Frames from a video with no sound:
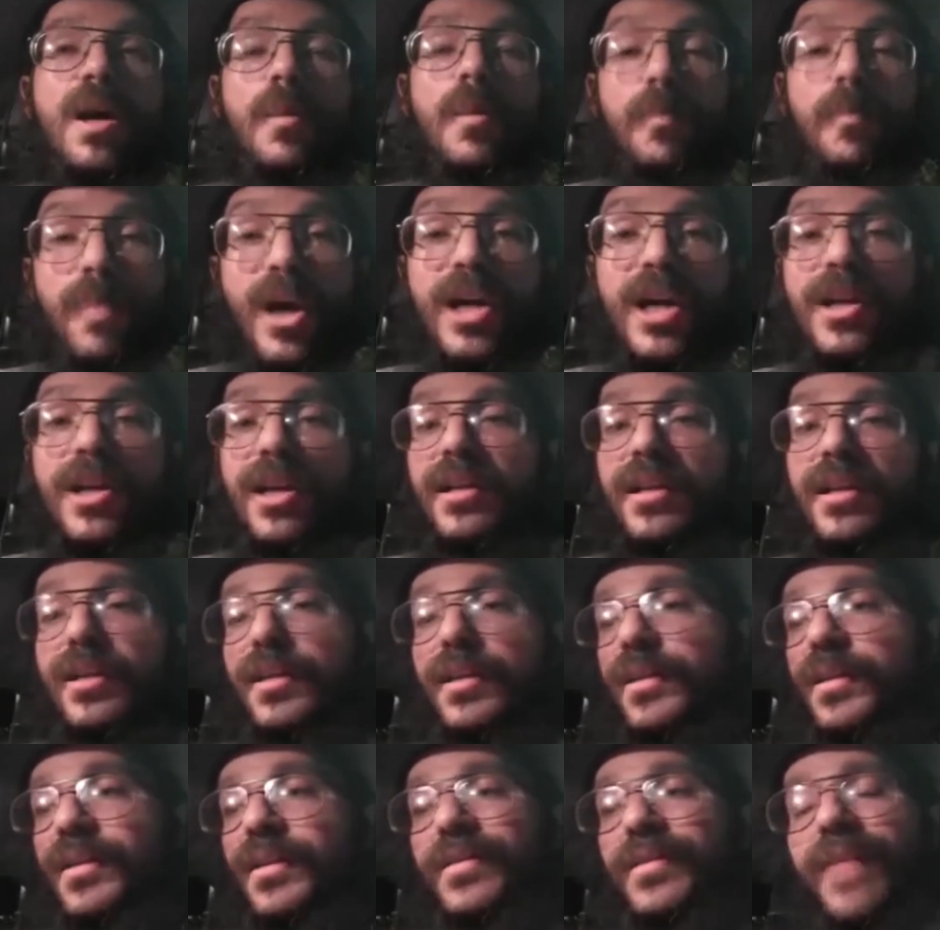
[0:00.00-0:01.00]
But
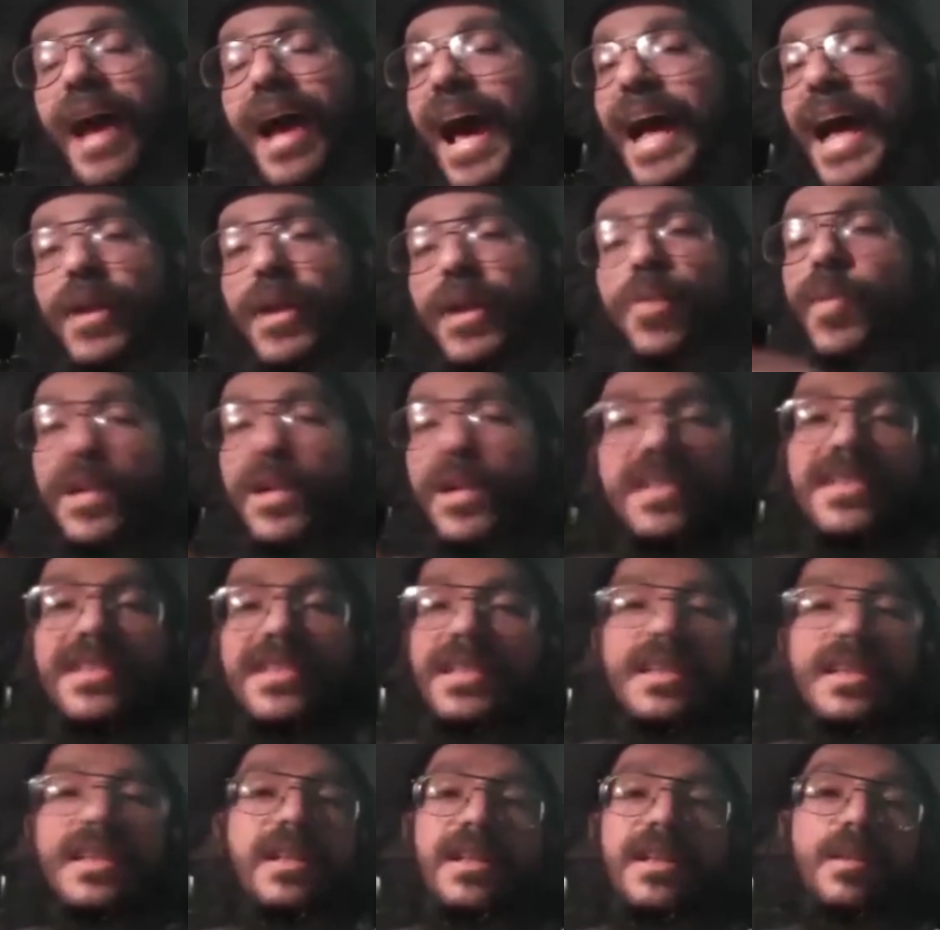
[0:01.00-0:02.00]
I don't want to
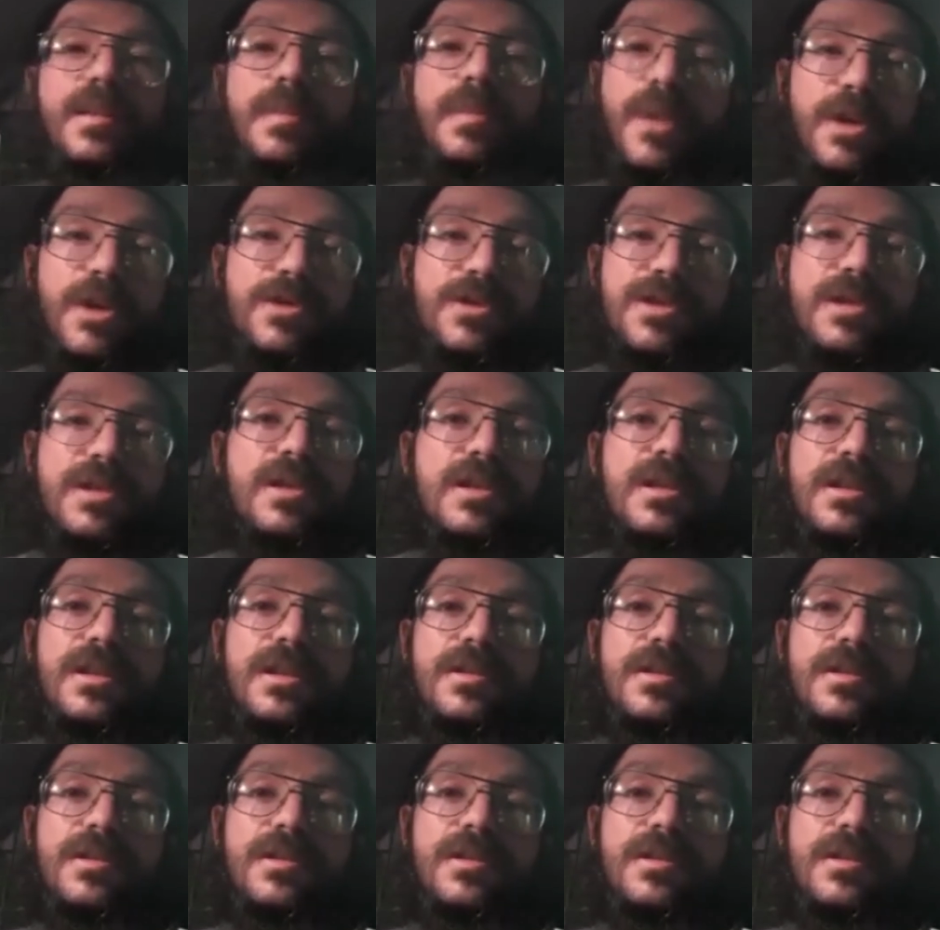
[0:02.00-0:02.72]
see it either personally.